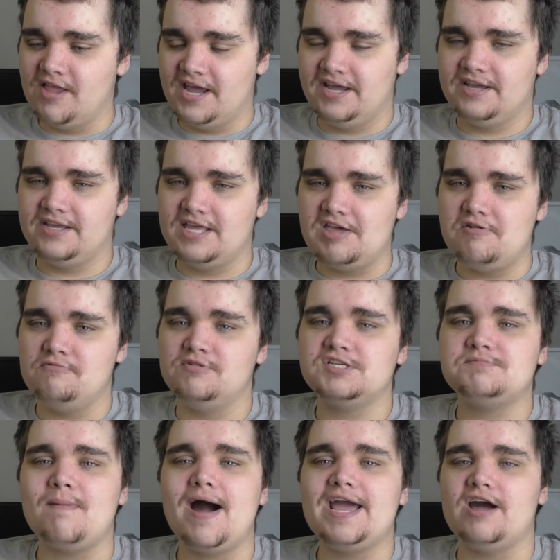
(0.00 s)
like it
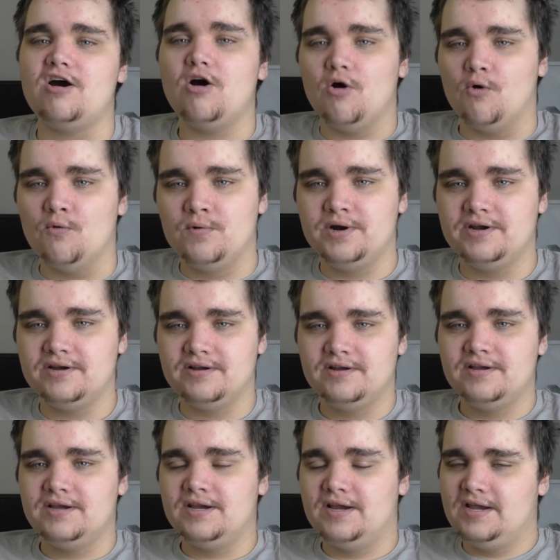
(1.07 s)
was my own
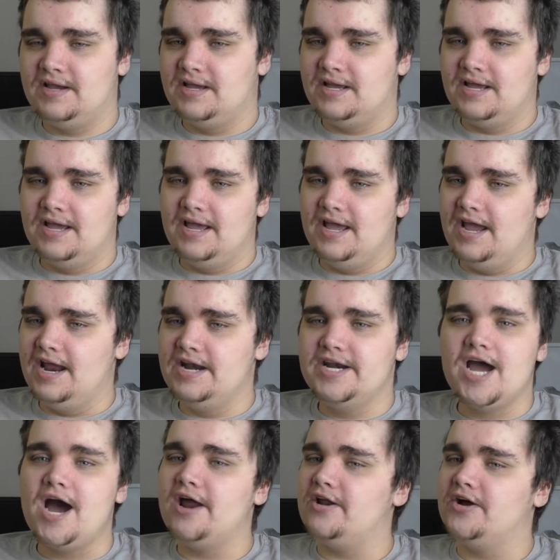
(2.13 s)
and
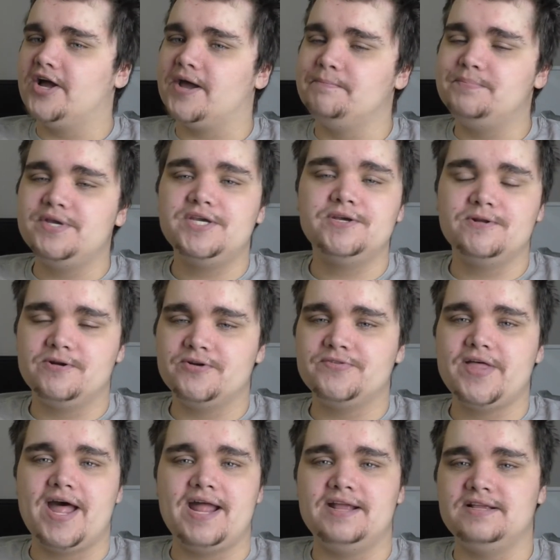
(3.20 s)
not a computer
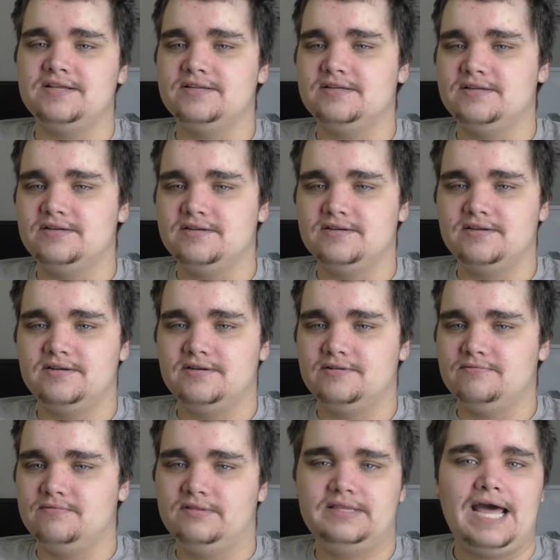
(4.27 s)
that
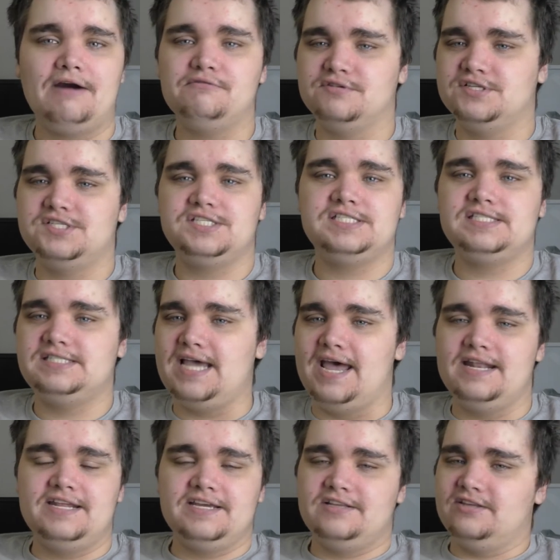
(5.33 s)
was
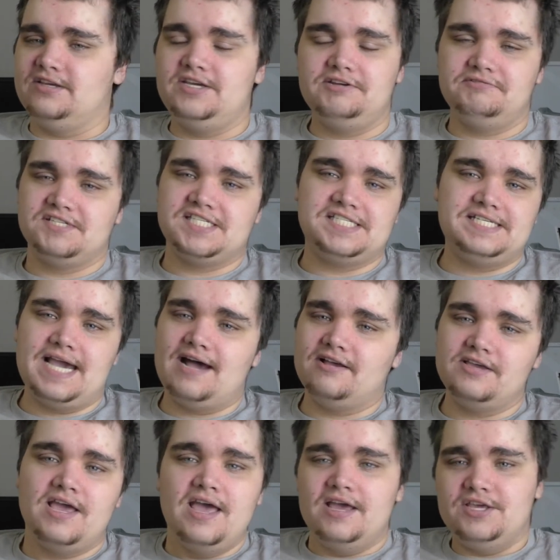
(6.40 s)
technically, you
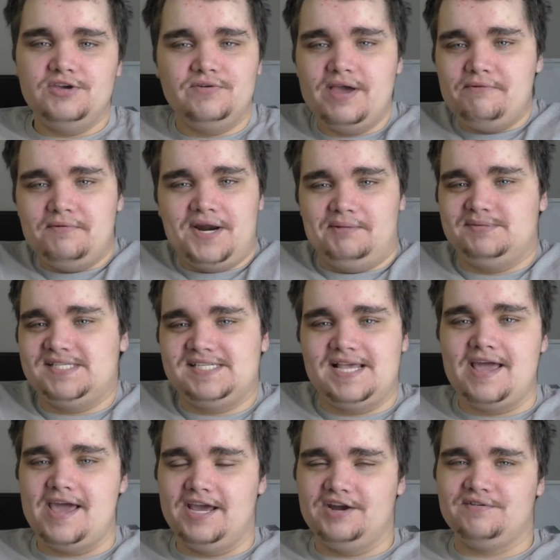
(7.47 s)
get what I'm
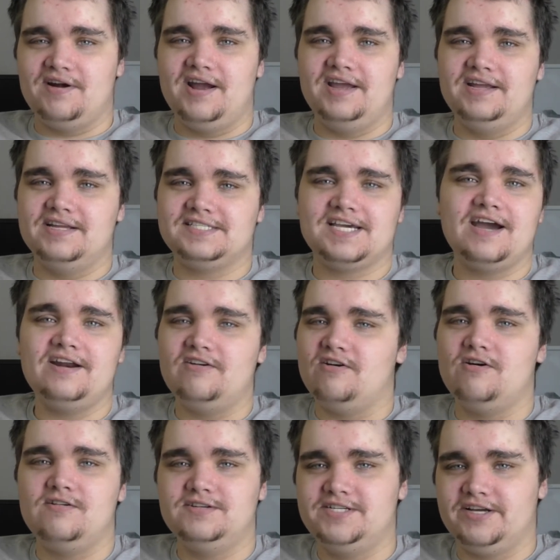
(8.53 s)
saying, right? It's kind of
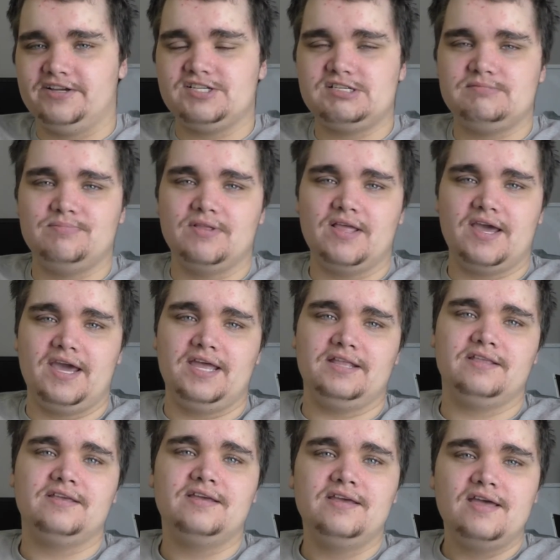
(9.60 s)
hard to explain.
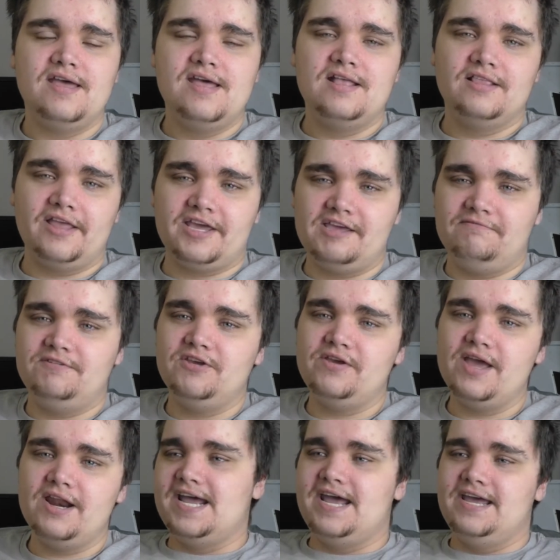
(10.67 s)
Like if you
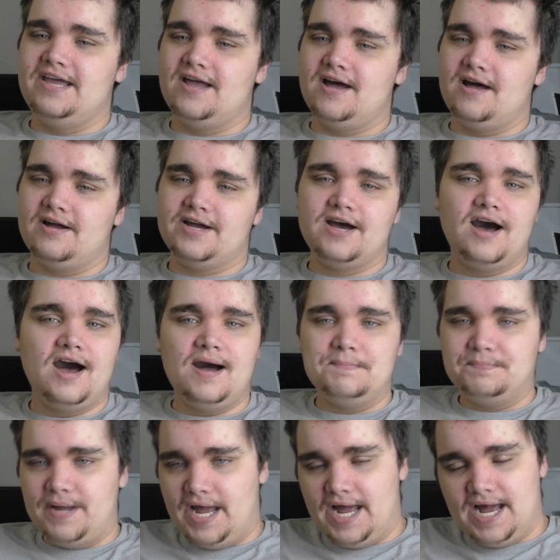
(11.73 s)
get a
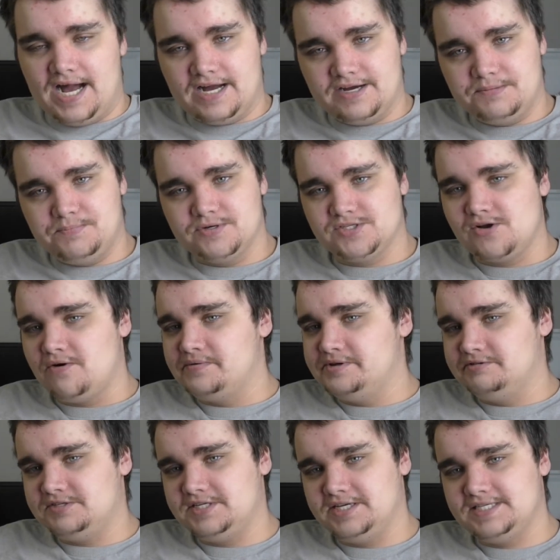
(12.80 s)
Compaq
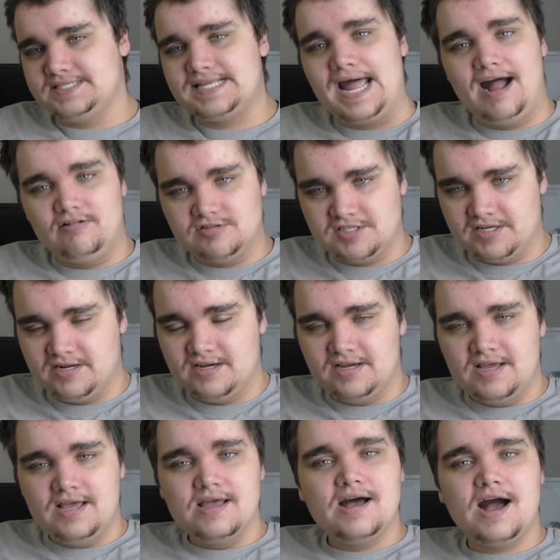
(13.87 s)
Presario 6000,
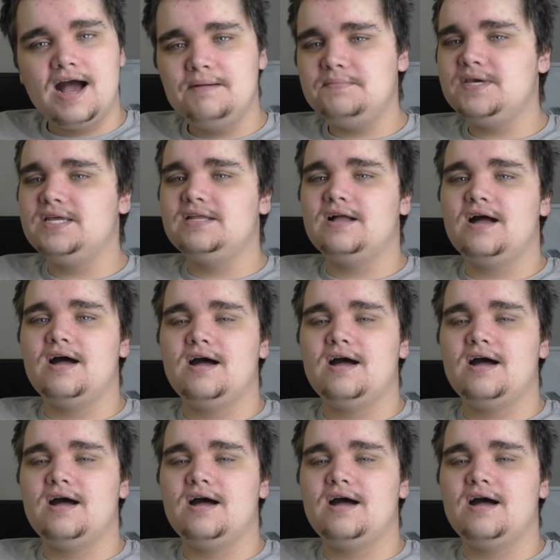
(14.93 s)
I mean,